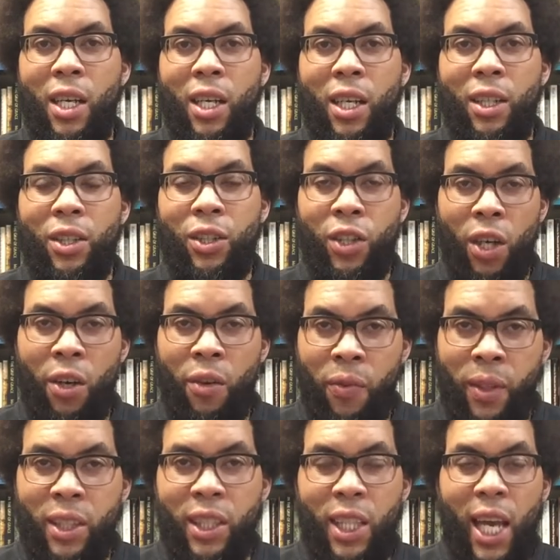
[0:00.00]

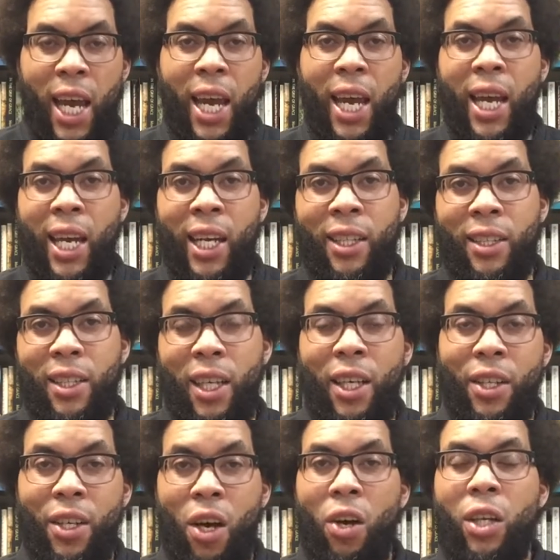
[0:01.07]
service and
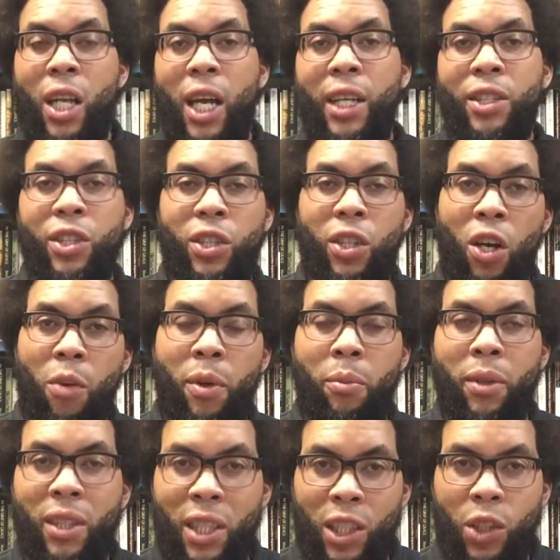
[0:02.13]
an online sermon,
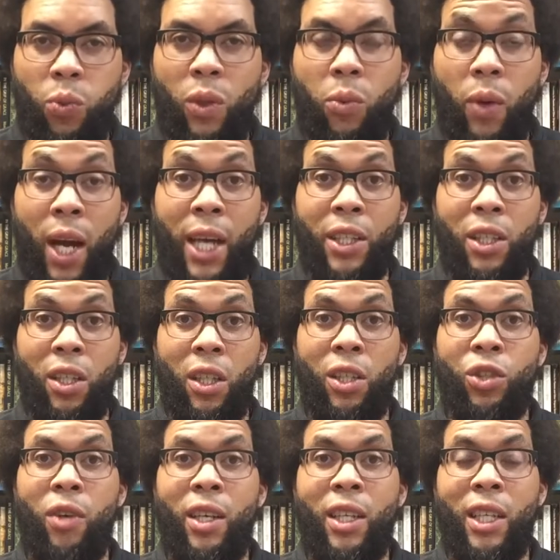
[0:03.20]
but this week we're actually going to
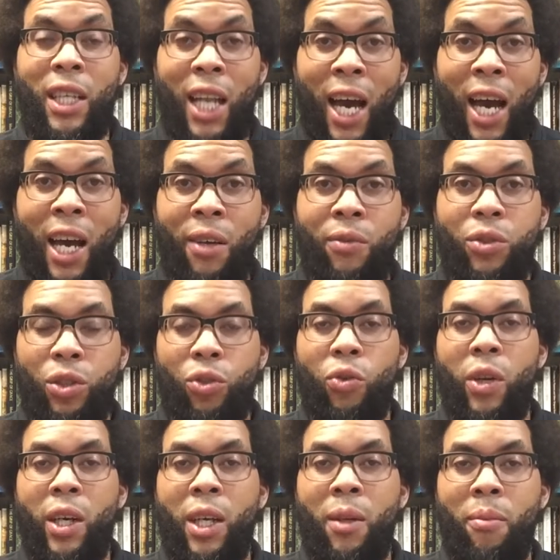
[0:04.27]
try to live
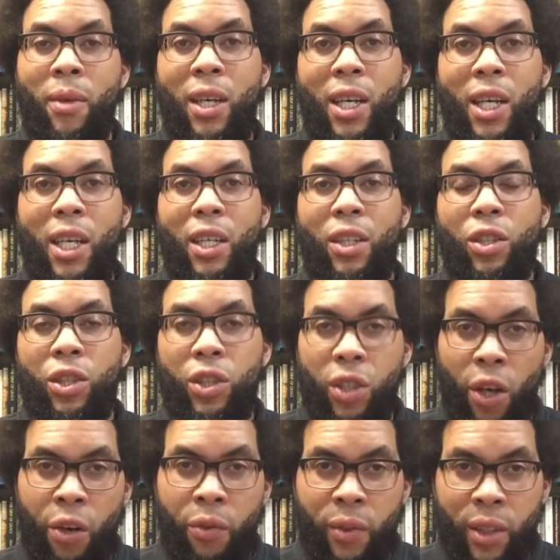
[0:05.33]
stream the
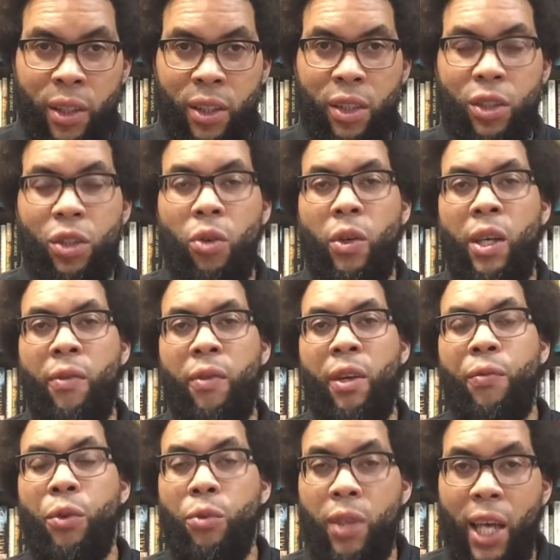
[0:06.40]
service. So even if
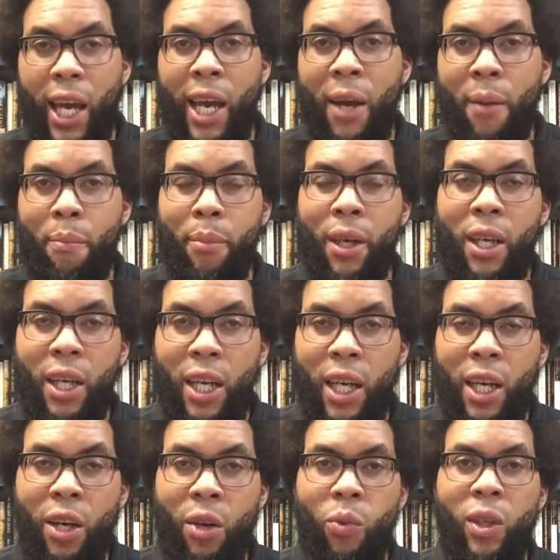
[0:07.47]
you can't be
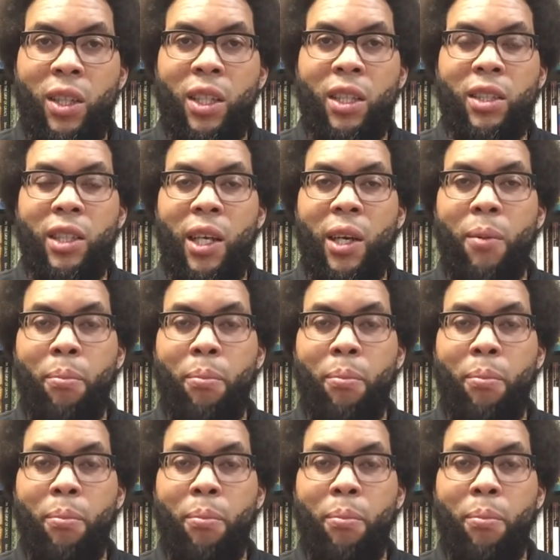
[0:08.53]
here with us in